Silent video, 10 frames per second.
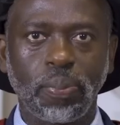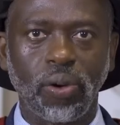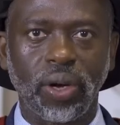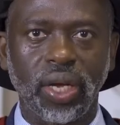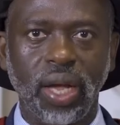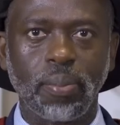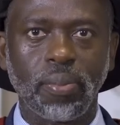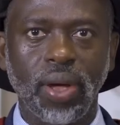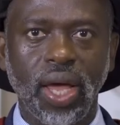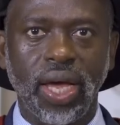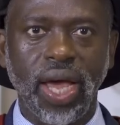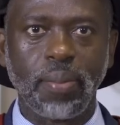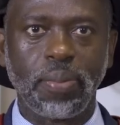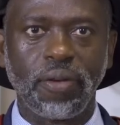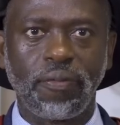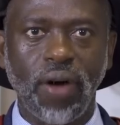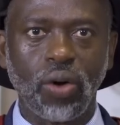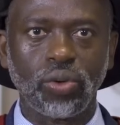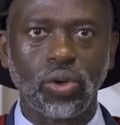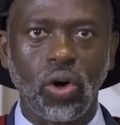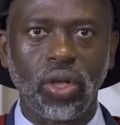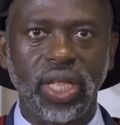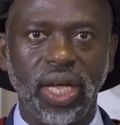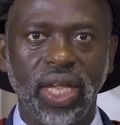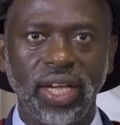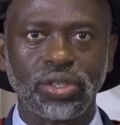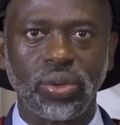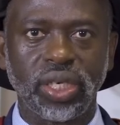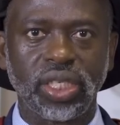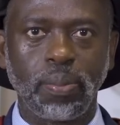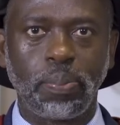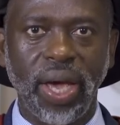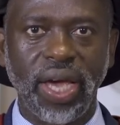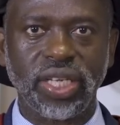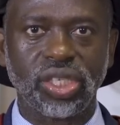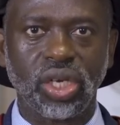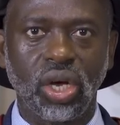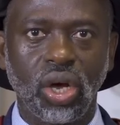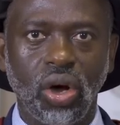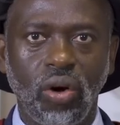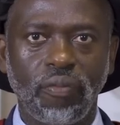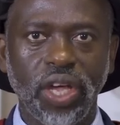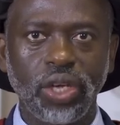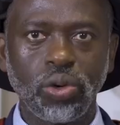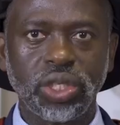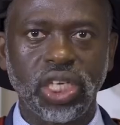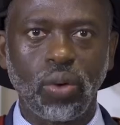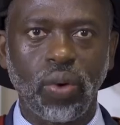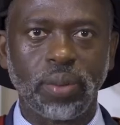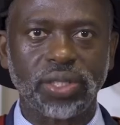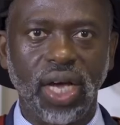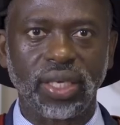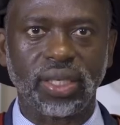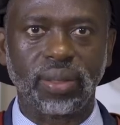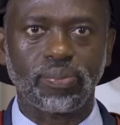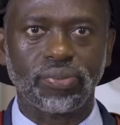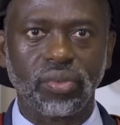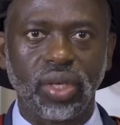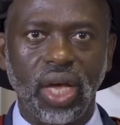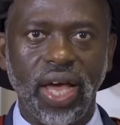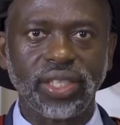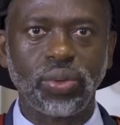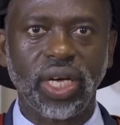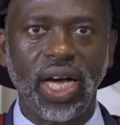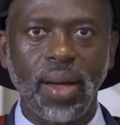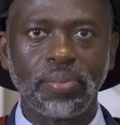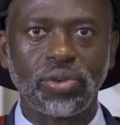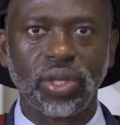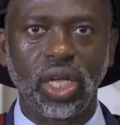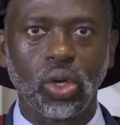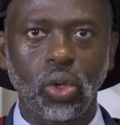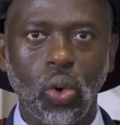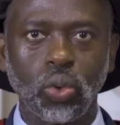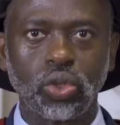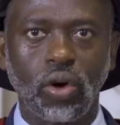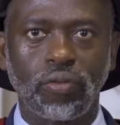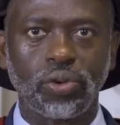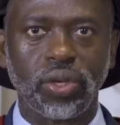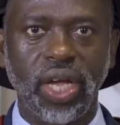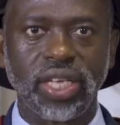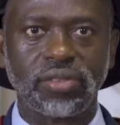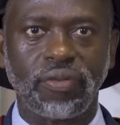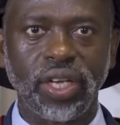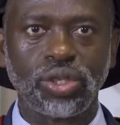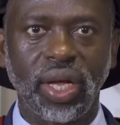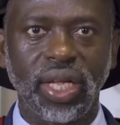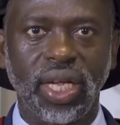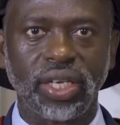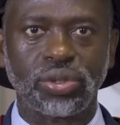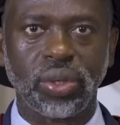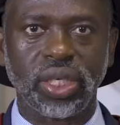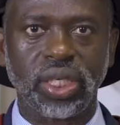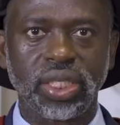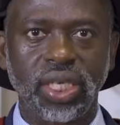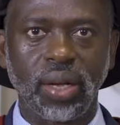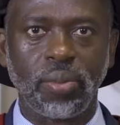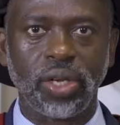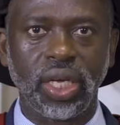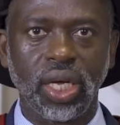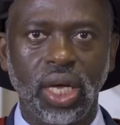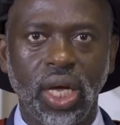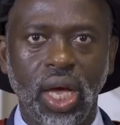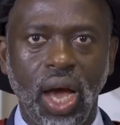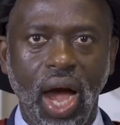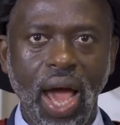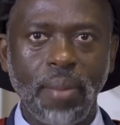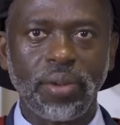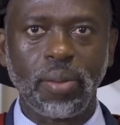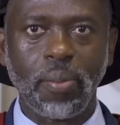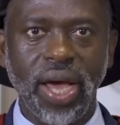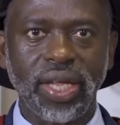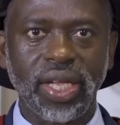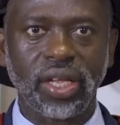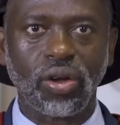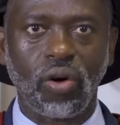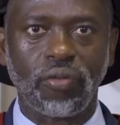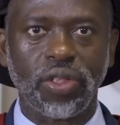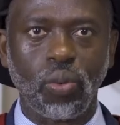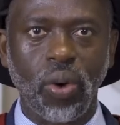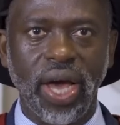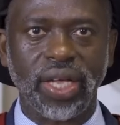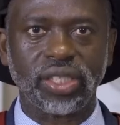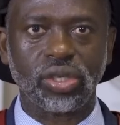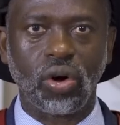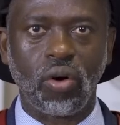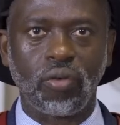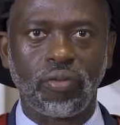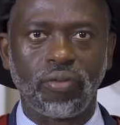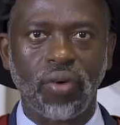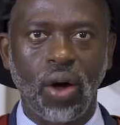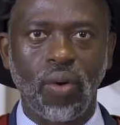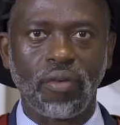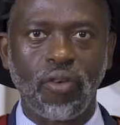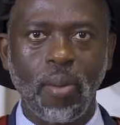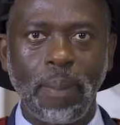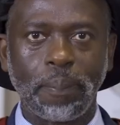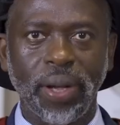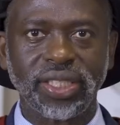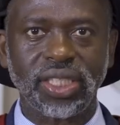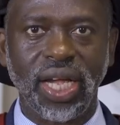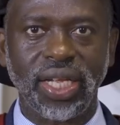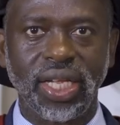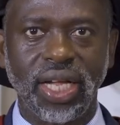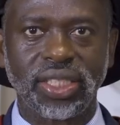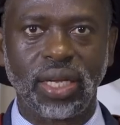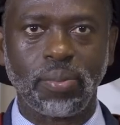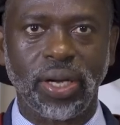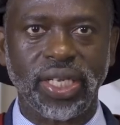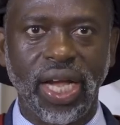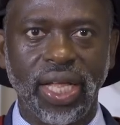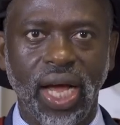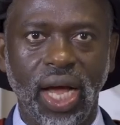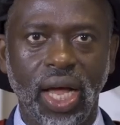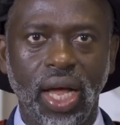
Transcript: program can be found on the graduation page of the UJ website. As we come to the close of today's virtual graduation ceremony, I am reminded of the words of our former President Nelson Mandela,